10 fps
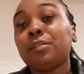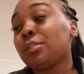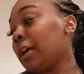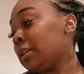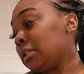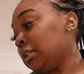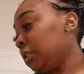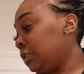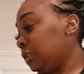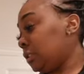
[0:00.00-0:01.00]
is crazy.
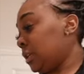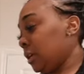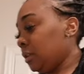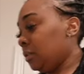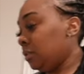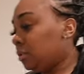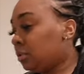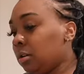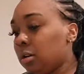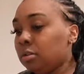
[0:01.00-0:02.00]
Let's just say that.
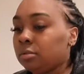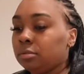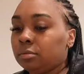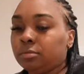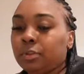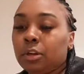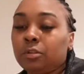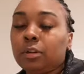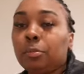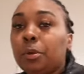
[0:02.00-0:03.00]
Um, you
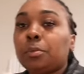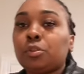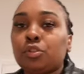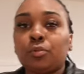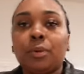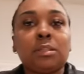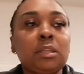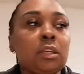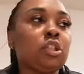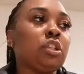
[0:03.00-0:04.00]
don't know people's true
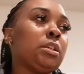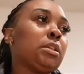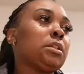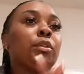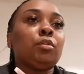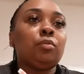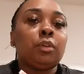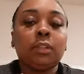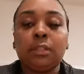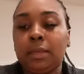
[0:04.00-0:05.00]
intention with you or
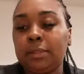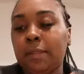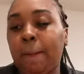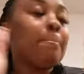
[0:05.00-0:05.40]
nothing like that.